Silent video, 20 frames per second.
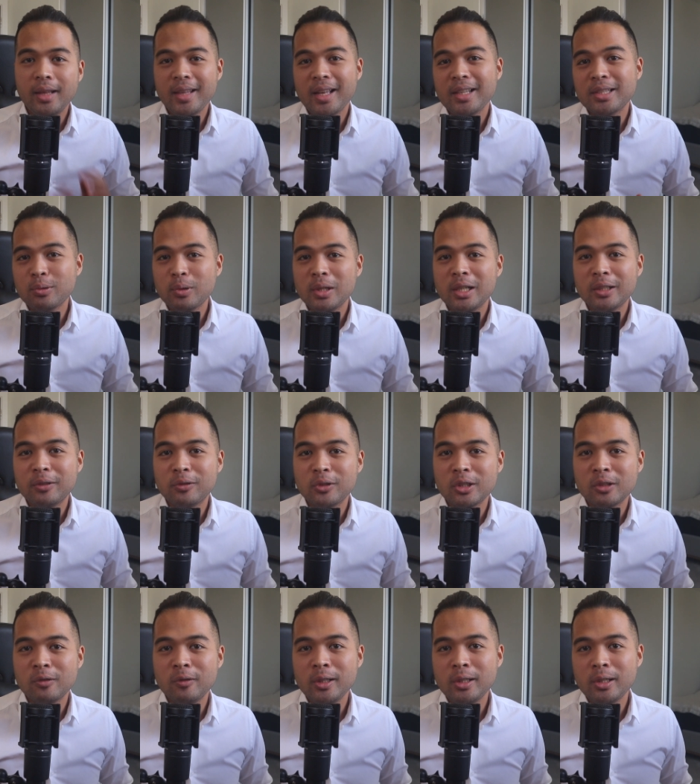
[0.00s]
And that's really it for
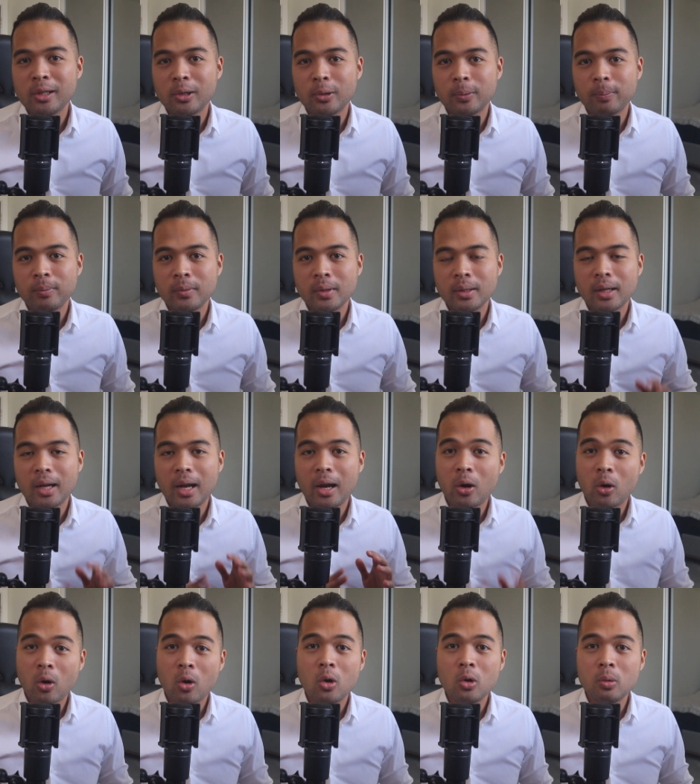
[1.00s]
this video. I
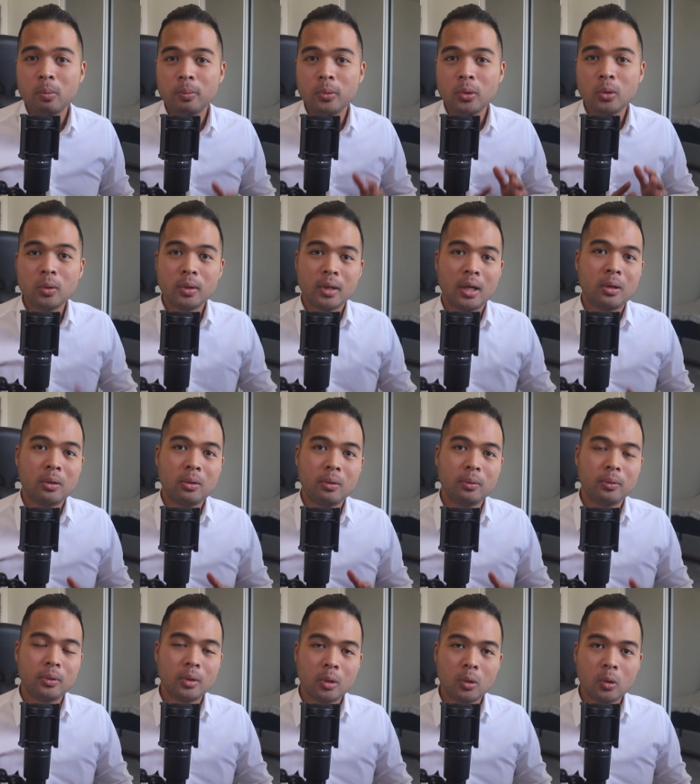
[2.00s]
hope you now
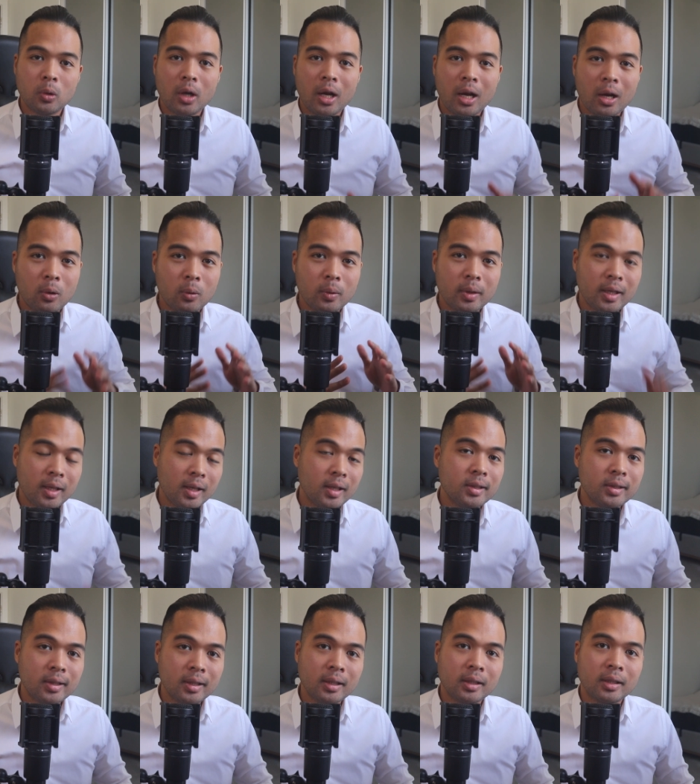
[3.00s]
know how
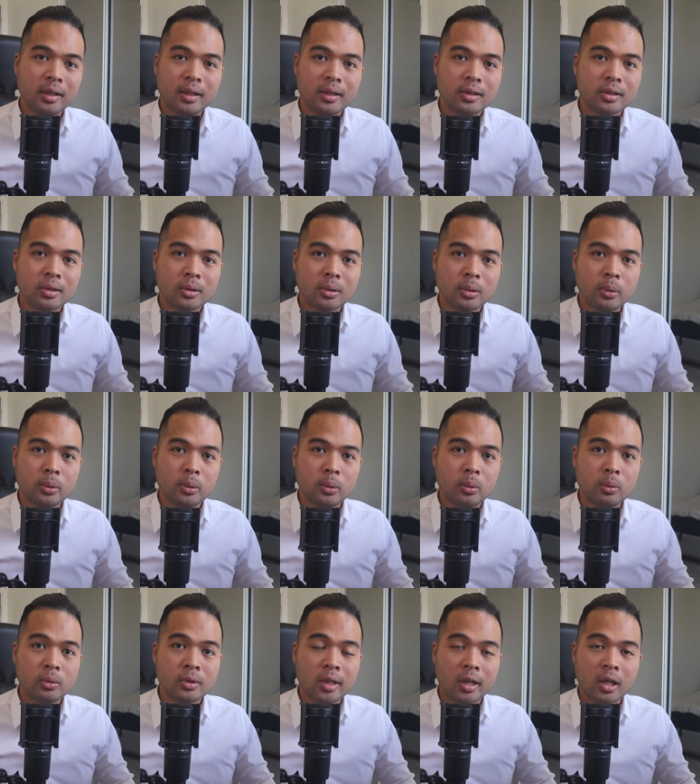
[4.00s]
easy it is
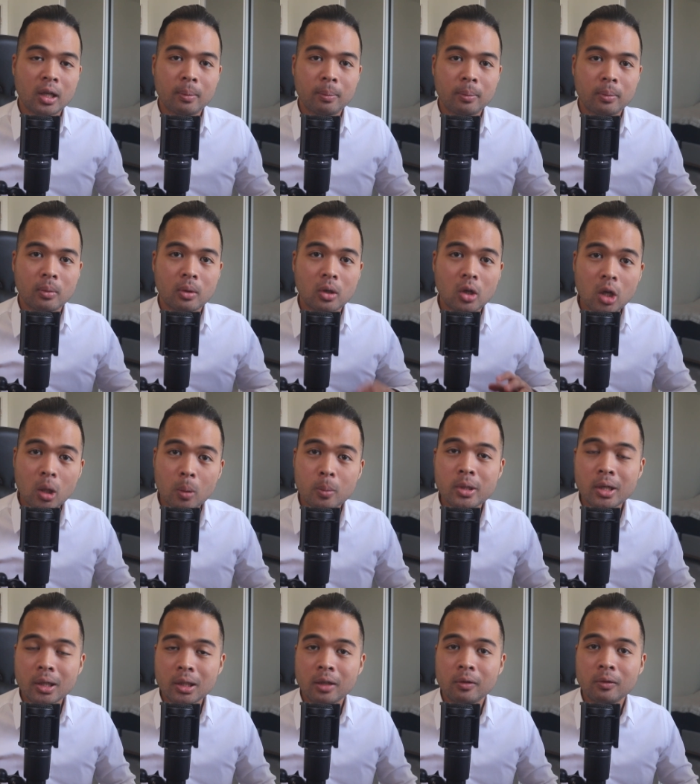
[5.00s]
to set up
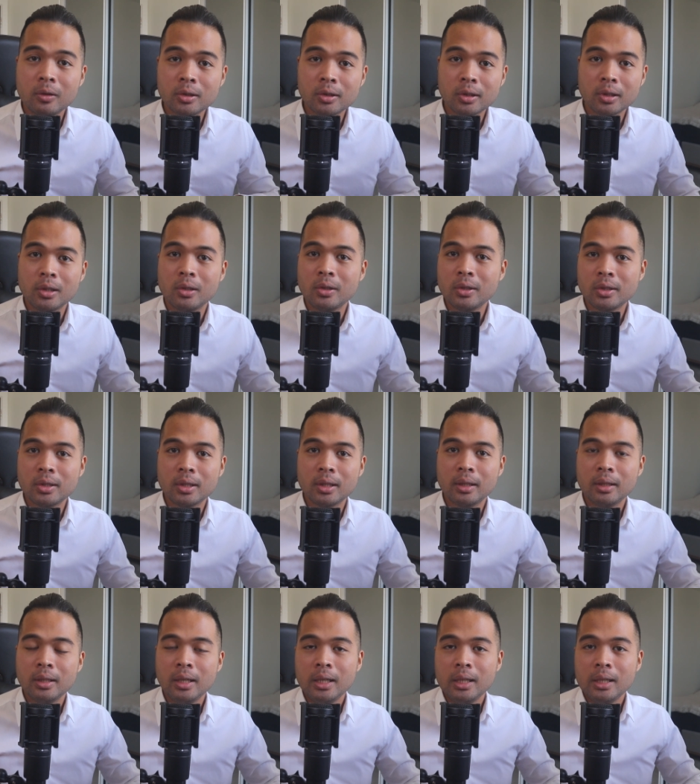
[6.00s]
object level
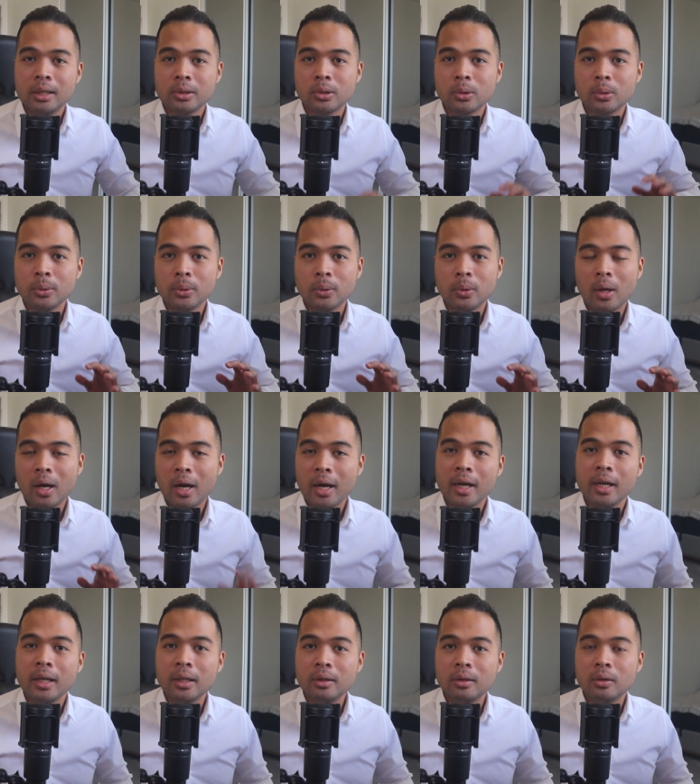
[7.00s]
security to
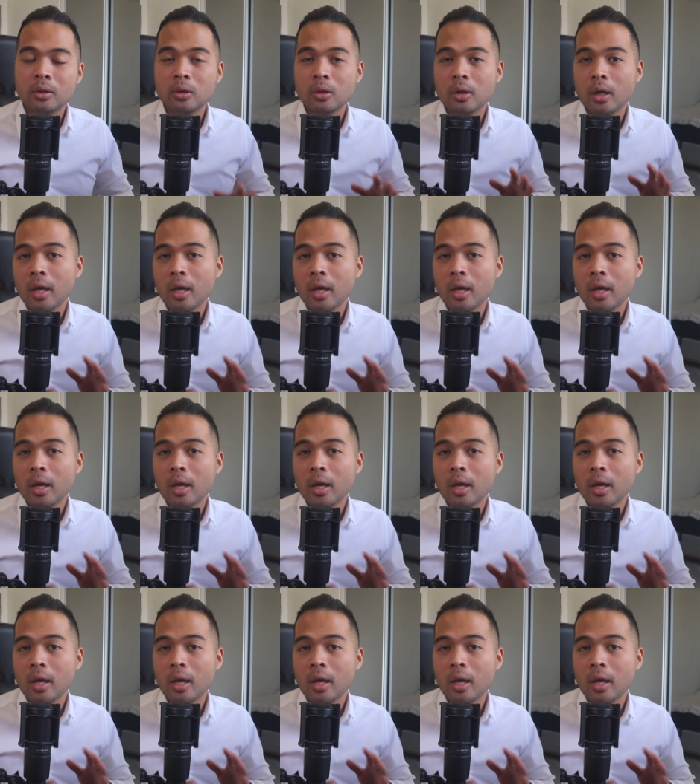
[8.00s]
hide